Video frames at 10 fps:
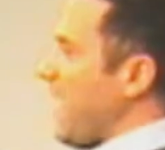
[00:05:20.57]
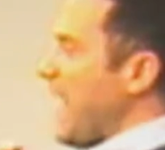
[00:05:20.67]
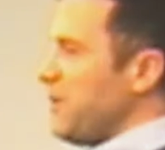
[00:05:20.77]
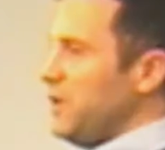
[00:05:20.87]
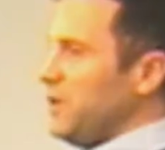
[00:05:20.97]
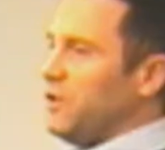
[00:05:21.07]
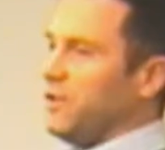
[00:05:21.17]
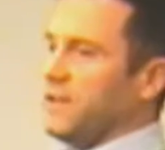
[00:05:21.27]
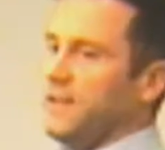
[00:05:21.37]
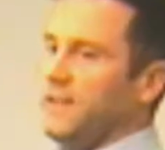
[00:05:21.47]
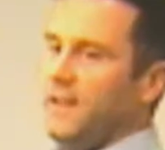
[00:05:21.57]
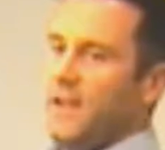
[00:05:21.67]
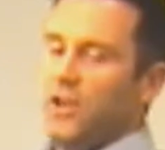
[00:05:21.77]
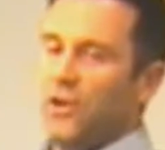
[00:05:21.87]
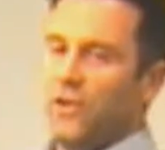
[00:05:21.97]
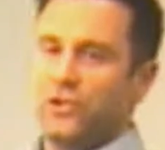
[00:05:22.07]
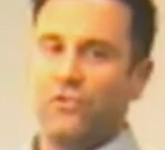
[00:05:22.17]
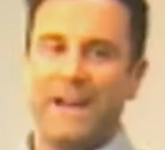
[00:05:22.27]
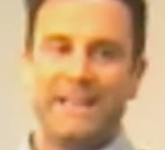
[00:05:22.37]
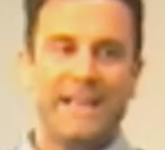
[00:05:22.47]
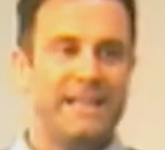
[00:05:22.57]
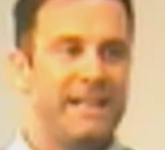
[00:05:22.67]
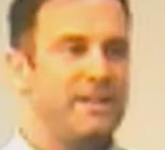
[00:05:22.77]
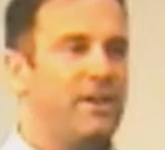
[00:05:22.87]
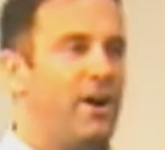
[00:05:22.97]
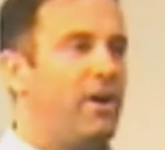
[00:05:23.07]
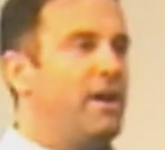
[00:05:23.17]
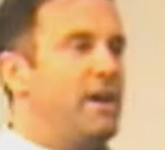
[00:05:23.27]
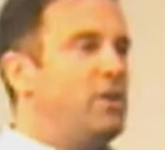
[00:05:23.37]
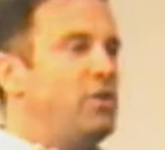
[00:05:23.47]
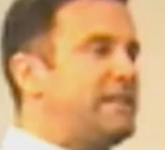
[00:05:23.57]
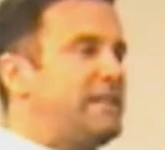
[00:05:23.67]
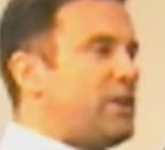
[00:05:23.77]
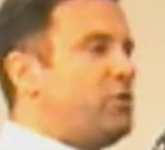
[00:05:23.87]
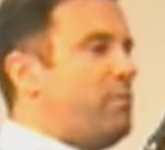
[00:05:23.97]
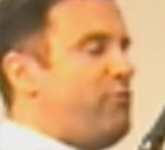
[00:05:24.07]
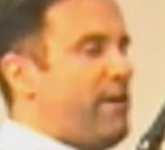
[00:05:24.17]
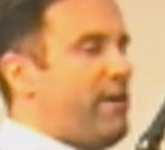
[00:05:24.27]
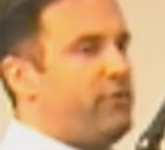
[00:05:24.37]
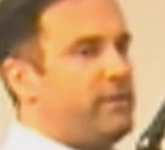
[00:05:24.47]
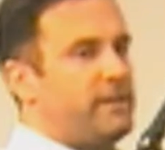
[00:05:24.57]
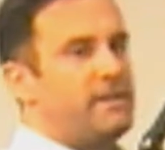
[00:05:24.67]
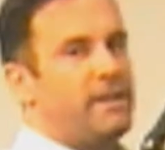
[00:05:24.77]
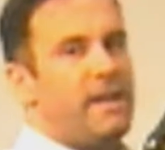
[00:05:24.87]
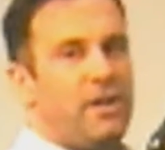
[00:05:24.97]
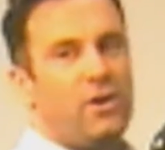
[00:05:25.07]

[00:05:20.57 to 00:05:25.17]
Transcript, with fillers: not how you look. Your true identity is not your sexual preference.